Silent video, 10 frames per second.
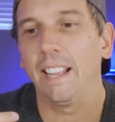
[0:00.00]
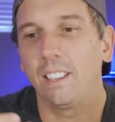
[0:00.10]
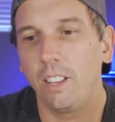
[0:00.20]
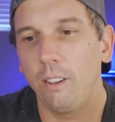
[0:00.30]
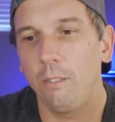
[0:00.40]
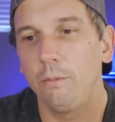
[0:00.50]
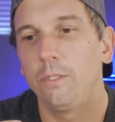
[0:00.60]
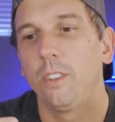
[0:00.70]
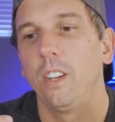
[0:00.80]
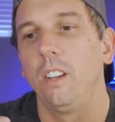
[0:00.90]
I love
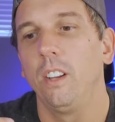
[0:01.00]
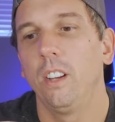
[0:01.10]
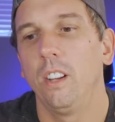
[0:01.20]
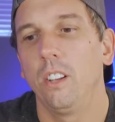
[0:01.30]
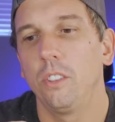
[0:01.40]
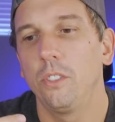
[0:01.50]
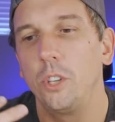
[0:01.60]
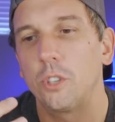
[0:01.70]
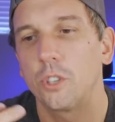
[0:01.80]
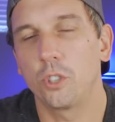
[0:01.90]

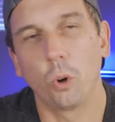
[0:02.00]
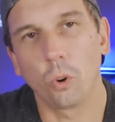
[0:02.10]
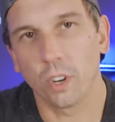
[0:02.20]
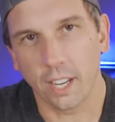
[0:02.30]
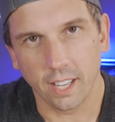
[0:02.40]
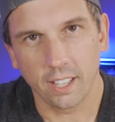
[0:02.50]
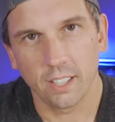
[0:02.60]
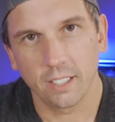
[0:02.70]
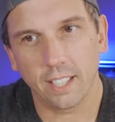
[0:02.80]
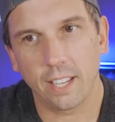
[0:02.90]
the story,
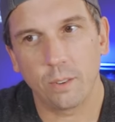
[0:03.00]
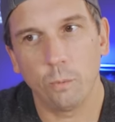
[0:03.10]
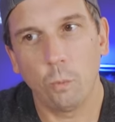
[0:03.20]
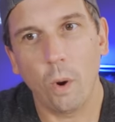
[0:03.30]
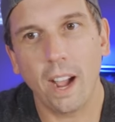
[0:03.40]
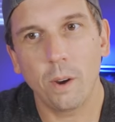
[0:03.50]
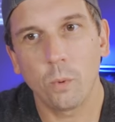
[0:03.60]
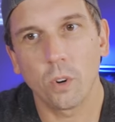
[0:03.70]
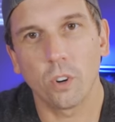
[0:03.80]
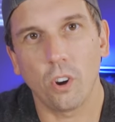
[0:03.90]
like why
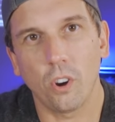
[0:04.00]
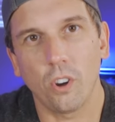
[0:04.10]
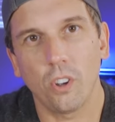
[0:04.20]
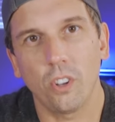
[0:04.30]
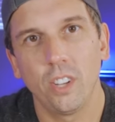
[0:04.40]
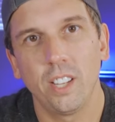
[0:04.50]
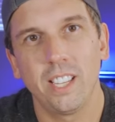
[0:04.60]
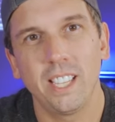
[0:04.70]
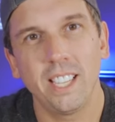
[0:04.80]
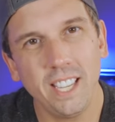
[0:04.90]
we're all
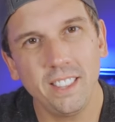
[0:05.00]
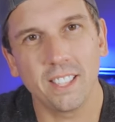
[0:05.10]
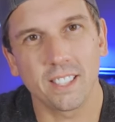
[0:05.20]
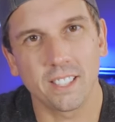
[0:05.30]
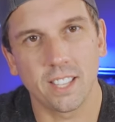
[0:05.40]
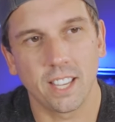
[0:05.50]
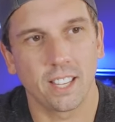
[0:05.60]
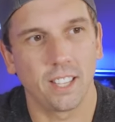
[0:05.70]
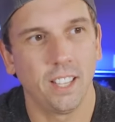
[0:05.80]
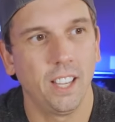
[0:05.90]
in this
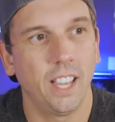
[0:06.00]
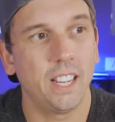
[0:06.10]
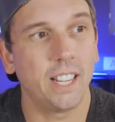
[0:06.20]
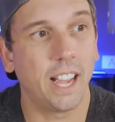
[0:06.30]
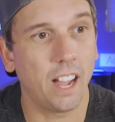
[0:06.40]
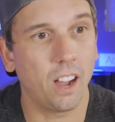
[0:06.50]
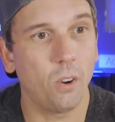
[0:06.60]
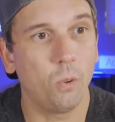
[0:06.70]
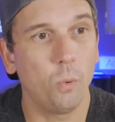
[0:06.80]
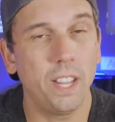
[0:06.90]
thing and
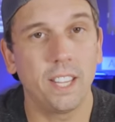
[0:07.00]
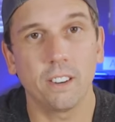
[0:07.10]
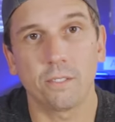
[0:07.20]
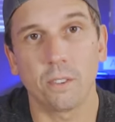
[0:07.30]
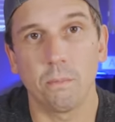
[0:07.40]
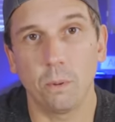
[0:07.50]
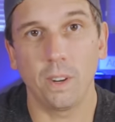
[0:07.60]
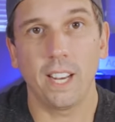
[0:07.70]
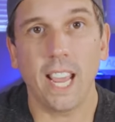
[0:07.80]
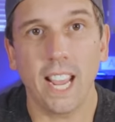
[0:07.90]
how we get from
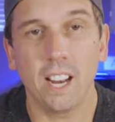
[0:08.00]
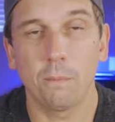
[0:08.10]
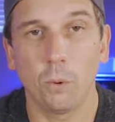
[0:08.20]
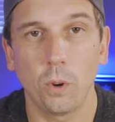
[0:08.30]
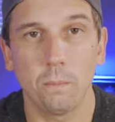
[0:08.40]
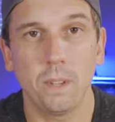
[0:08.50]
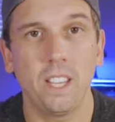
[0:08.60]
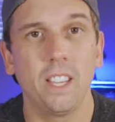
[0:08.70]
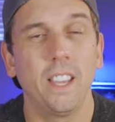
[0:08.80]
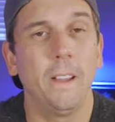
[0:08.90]
point A to point
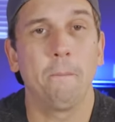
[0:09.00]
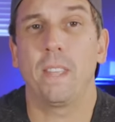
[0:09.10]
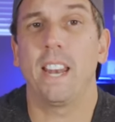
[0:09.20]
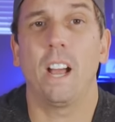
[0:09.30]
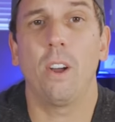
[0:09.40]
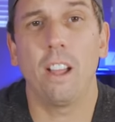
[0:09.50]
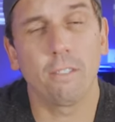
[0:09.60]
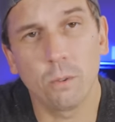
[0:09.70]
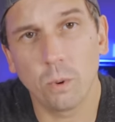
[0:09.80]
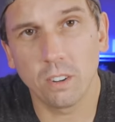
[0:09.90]
B and how
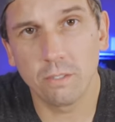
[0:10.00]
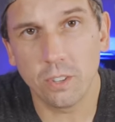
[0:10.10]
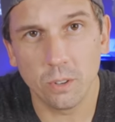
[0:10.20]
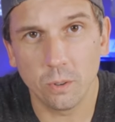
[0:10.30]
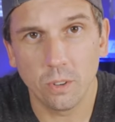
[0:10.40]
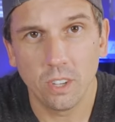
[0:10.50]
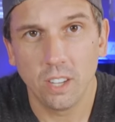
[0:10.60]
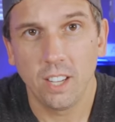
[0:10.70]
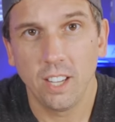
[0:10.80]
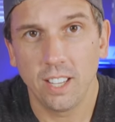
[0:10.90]
every one of you
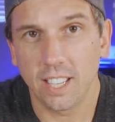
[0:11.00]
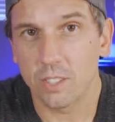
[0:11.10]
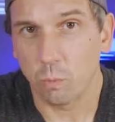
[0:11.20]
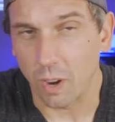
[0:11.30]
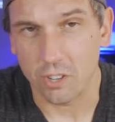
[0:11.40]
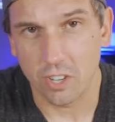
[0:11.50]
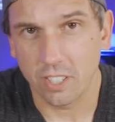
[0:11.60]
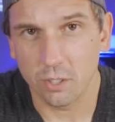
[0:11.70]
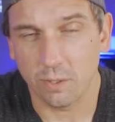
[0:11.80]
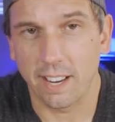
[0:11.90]
that's watching
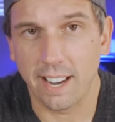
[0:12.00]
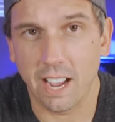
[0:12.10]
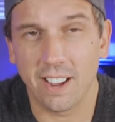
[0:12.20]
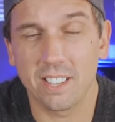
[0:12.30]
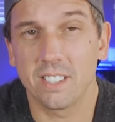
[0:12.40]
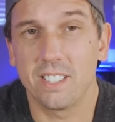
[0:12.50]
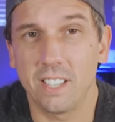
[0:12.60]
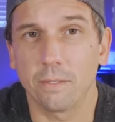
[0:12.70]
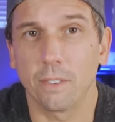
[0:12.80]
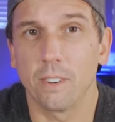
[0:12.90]
this right now has a
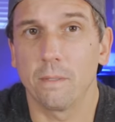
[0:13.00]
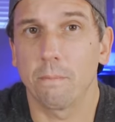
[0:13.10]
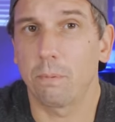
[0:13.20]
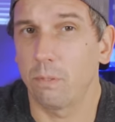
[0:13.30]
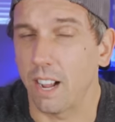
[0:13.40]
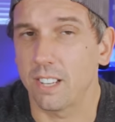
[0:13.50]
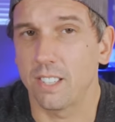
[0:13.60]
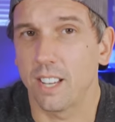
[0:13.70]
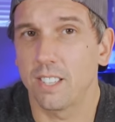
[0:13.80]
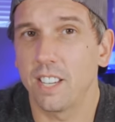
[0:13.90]
different
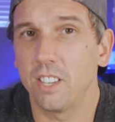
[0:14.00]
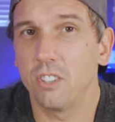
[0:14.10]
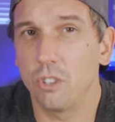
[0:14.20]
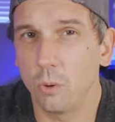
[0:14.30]
process in